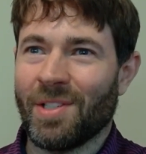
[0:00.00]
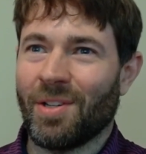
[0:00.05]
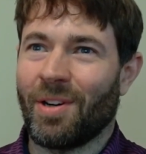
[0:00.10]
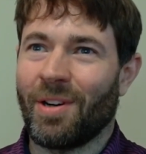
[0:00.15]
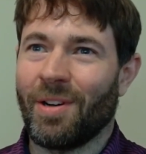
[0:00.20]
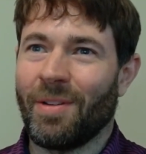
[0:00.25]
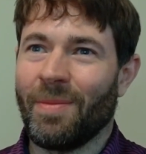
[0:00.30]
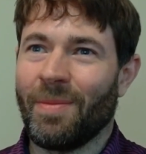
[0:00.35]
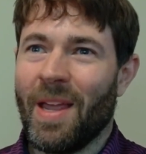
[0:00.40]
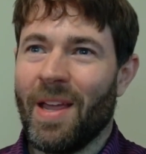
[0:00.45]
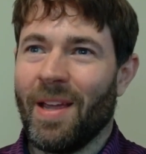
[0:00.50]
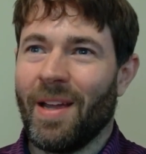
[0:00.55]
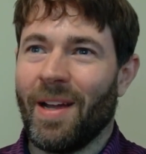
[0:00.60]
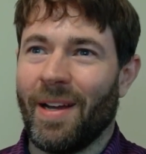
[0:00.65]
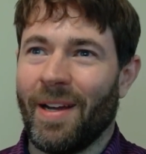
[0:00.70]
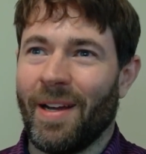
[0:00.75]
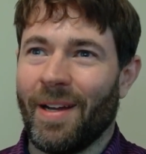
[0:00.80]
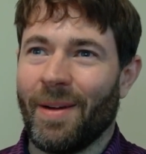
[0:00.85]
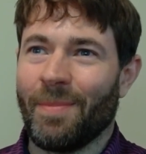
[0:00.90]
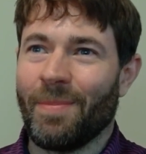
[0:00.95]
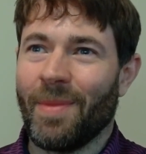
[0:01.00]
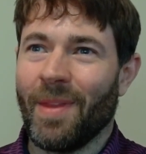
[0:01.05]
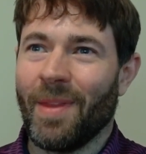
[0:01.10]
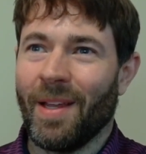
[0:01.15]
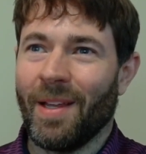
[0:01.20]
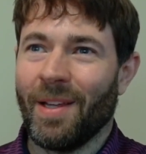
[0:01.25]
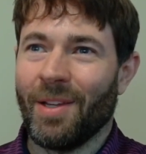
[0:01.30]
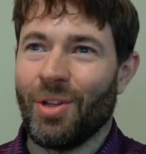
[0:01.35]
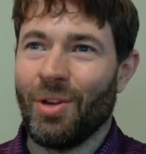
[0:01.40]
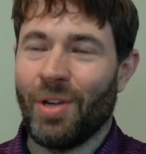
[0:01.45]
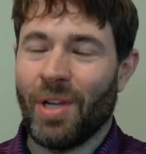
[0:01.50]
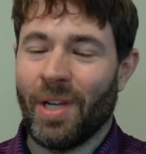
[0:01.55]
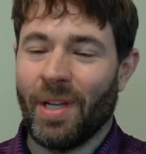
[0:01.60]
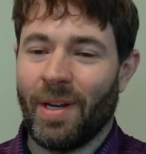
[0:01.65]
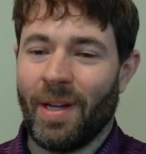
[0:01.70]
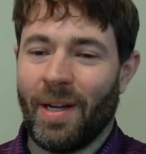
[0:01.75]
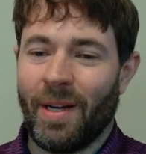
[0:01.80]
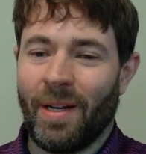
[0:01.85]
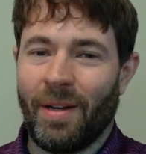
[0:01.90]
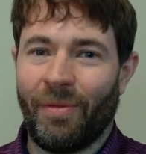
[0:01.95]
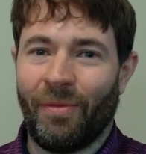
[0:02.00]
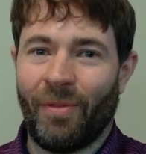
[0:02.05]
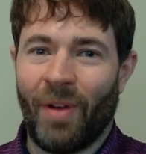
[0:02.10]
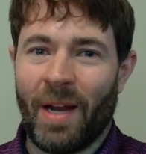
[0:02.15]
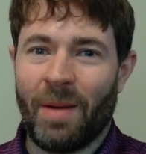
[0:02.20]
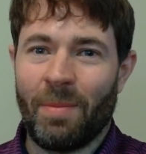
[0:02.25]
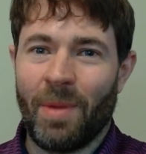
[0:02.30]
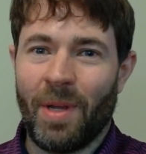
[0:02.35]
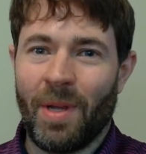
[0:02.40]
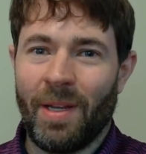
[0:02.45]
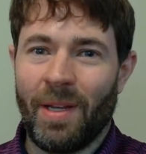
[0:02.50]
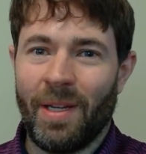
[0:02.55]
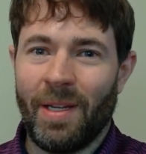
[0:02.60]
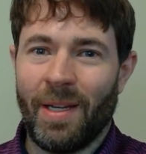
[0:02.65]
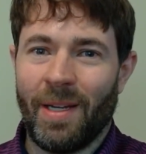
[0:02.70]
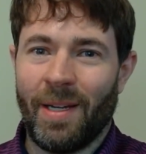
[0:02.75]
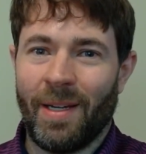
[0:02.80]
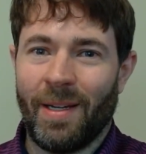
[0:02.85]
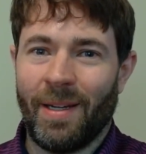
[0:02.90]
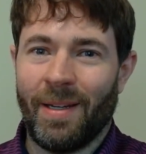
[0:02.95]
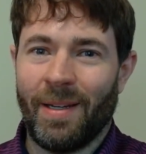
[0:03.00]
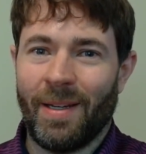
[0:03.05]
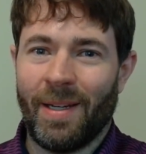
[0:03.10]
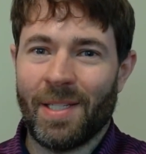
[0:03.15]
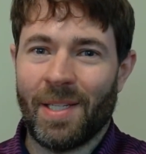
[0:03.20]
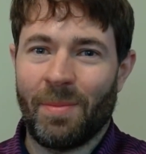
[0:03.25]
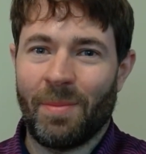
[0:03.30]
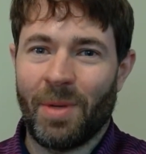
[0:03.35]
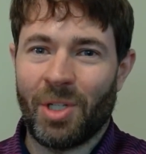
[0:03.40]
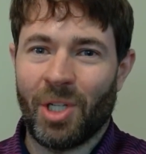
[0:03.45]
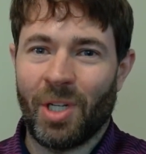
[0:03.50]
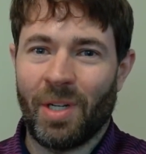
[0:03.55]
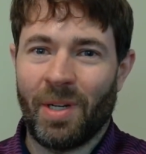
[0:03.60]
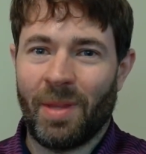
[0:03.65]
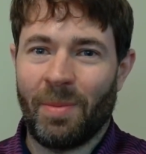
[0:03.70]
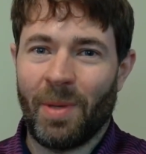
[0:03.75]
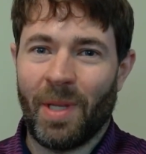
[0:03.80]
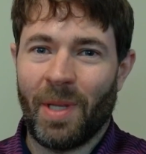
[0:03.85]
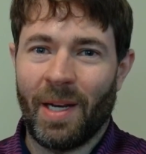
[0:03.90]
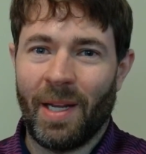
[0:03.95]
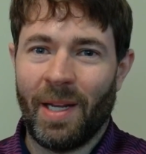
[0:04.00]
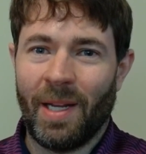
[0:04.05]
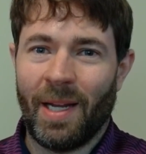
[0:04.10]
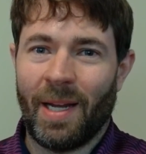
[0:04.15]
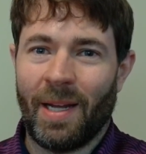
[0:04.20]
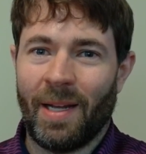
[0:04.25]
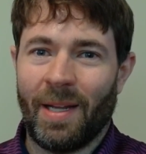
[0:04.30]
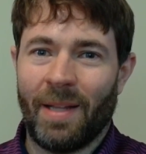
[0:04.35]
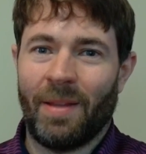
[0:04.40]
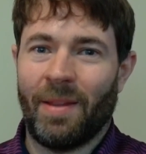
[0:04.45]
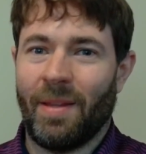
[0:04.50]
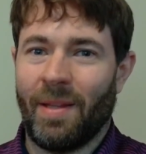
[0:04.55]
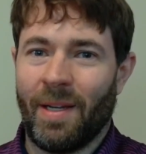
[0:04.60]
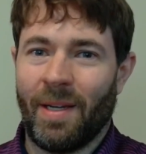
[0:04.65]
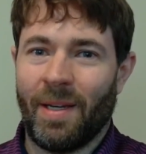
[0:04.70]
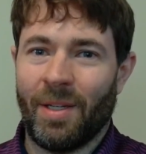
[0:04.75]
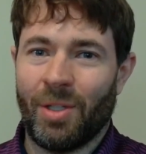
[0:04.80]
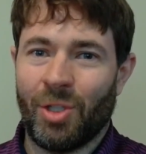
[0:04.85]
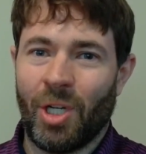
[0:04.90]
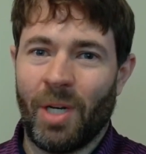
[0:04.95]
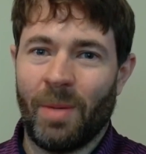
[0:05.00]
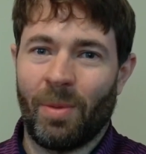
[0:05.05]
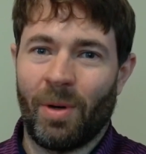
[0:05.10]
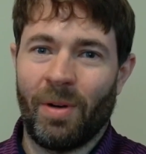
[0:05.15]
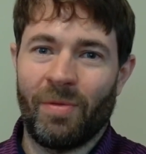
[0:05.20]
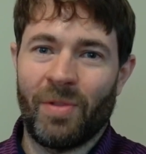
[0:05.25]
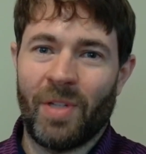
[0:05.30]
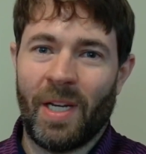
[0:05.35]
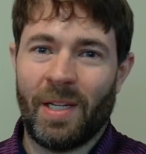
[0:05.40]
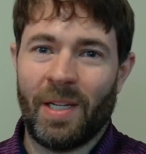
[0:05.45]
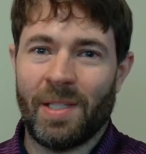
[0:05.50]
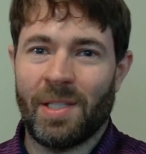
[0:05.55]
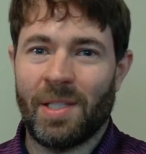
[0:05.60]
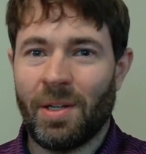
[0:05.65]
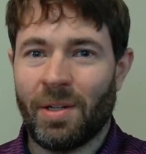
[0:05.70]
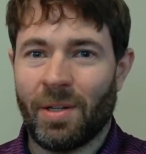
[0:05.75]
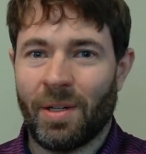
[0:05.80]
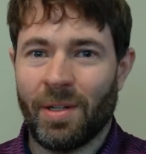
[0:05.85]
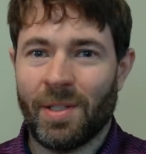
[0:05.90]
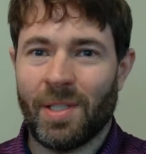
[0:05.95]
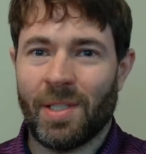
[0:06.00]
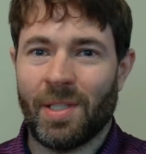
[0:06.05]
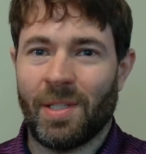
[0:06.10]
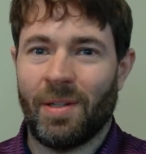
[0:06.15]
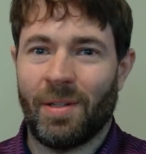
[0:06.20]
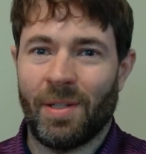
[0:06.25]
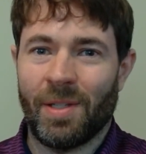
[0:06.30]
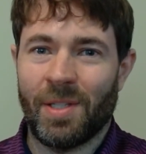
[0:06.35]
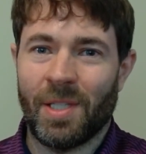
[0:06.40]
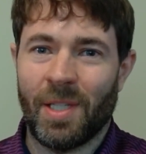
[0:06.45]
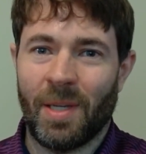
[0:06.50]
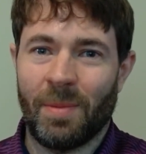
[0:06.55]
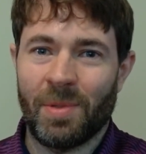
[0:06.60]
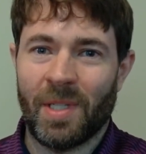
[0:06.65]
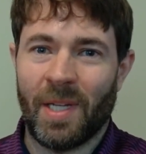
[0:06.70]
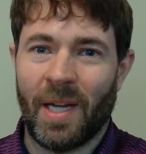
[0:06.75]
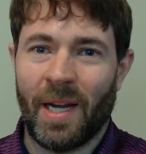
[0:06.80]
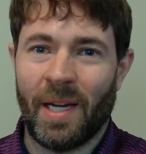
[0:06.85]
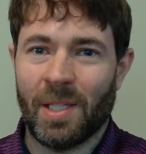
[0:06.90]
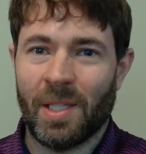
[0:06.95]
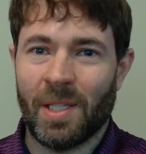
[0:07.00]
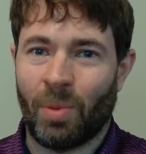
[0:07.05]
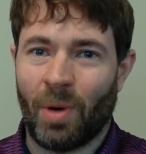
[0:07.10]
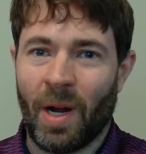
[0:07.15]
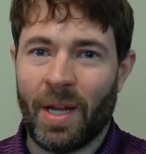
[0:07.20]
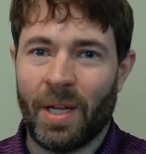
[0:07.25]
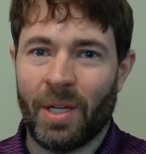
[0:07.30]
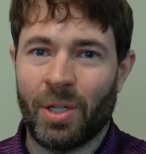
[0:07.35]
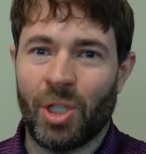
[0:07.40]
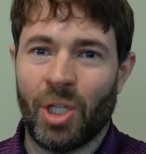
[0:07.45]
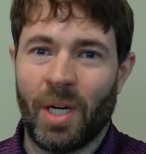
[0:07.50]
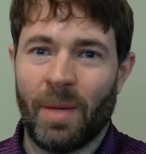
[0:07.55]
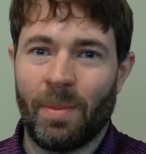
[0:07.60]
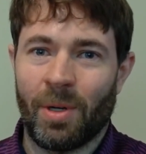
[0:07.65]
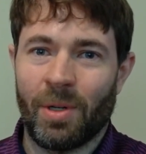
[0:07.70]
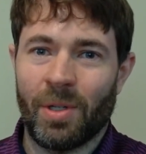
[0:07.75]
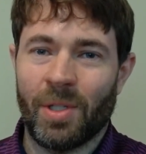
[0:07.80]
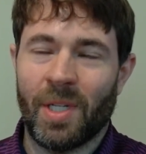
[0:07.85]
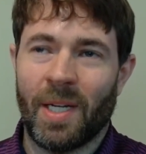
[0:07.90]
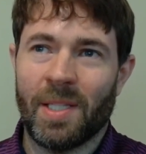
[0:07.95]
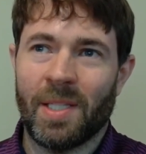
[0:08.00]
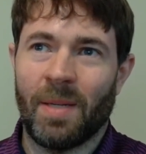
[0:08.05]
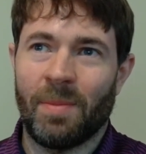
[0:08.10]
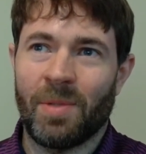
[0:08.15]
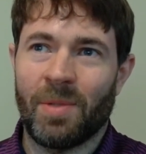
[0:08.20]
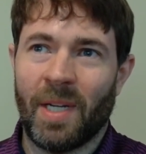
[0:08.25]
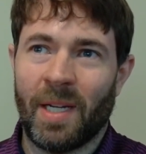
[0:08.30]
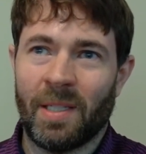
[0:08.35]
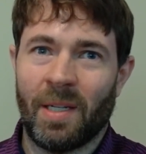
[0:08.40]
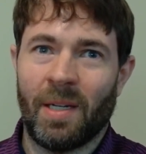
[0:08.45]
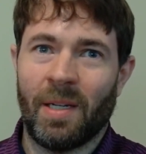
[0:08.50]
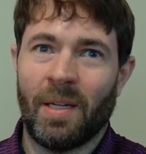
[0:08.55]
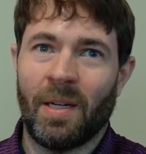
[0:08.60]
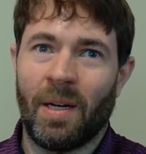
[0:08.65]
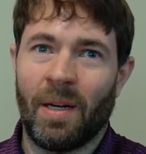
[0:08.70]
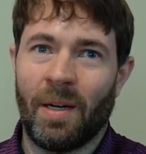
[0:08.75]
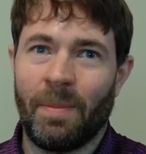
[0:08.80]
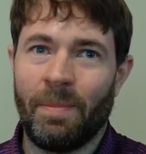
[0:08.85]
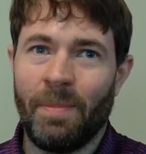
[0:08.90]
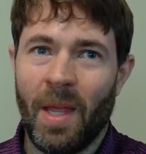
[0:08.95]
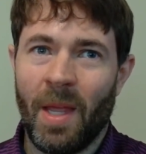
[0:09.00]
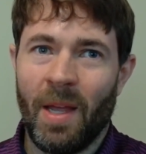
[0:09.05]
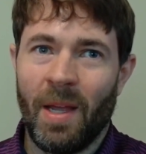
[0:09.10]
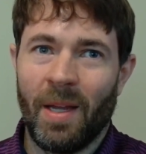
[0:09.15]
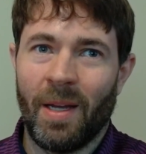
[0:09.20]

Carl. Um, you can uh, find me, uh, as I mentioned at the beginning, at uh, Chamber of Tech Secrets on Substack. It's brianchambers.substack.com.